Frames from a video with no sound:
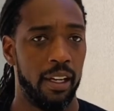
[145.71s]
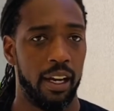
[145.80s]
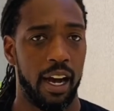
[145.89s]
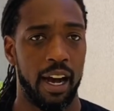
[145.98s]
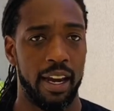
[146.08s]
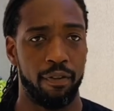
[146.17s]

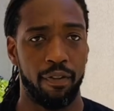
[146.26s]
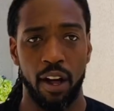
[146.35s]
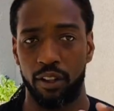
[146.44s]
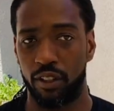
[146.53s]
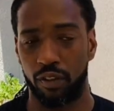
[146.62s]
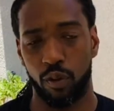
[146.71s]
Uh, it
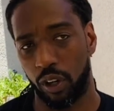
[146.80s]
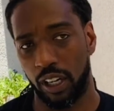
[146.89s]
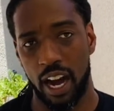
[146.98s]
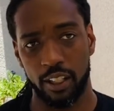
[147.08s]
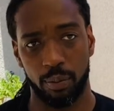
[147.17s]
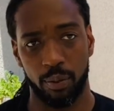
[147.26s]
follows the four
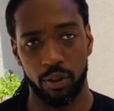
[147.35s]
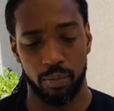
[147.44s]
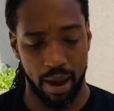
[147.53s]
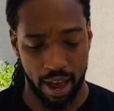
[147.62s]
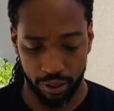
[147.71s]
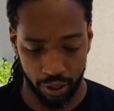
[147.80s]
Gospels
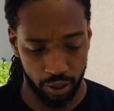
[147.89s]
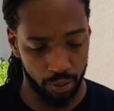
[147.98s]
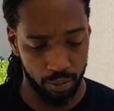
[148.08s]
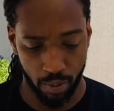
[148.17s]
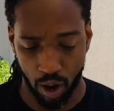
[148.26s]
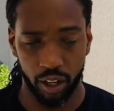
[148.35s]
Matthew,
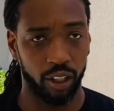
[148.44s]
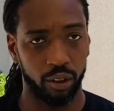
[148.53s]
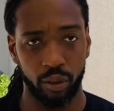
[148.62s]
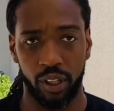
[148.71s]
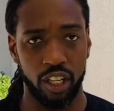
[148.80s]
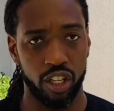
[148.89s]
Mark,
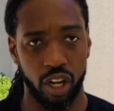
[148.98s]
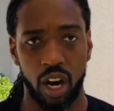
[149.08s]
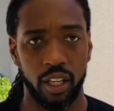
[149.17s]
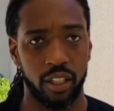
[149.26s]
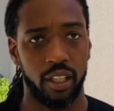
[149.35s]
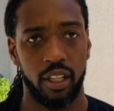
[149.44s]
Luke, and
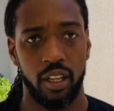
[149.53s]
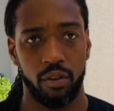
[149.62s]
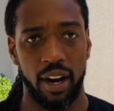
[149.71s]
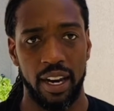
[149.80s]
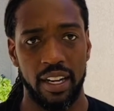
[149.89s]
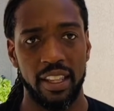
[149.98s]
John,
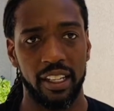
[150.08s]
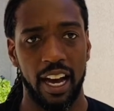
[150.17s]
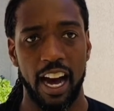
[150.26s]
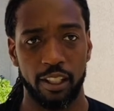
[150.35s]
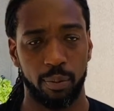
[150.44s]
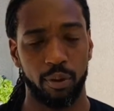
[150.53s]
right? And in the
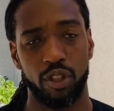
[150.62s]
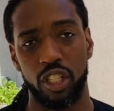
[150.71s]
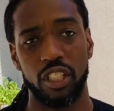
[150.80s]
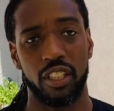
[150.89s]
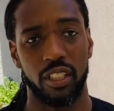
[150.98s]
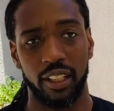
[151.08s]
Gospels,
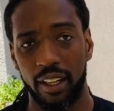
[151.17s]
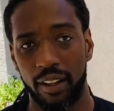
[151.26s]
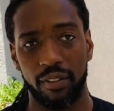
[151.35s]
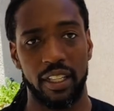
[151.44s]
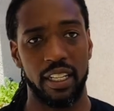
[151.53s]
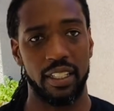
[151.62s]
Jesus
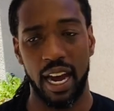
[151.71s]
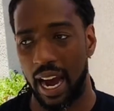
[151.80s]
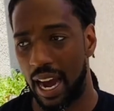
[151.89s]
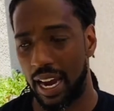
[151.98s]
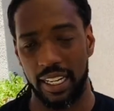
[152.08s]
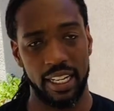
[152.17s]
lived, he
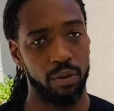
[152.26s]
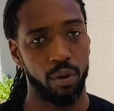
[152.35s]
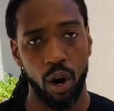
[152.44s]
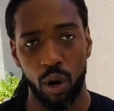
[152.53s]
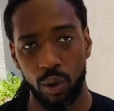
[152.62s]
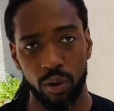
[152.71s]
died, he
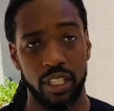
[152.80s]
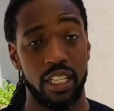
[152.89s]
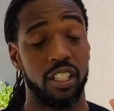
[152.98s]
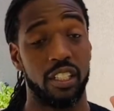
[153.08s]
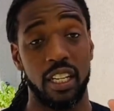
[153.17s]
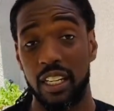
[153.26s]
rose, he
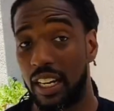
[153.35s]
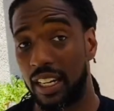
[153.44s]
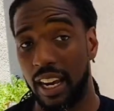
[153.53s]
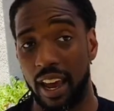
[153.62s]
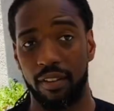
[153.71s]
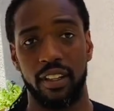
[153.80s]
ascended into
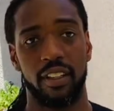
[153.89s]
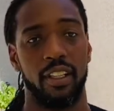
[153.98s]
heaven.